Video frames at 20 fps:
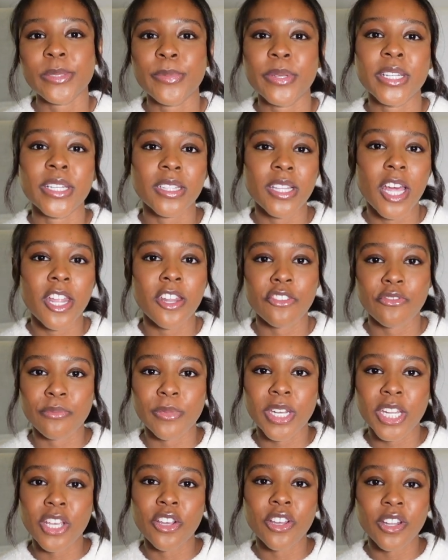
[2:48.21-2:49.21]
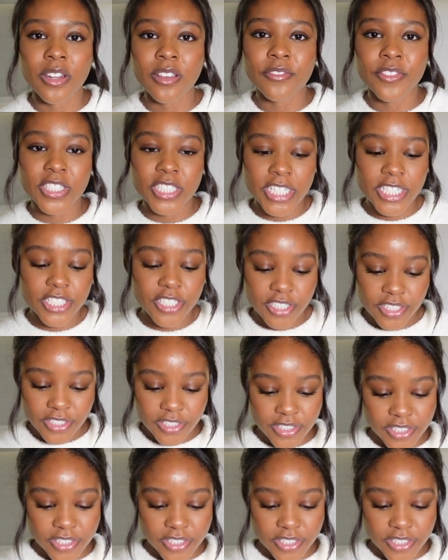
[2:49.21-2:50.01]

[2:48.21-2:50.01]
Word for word: spend a lot of money on invitation.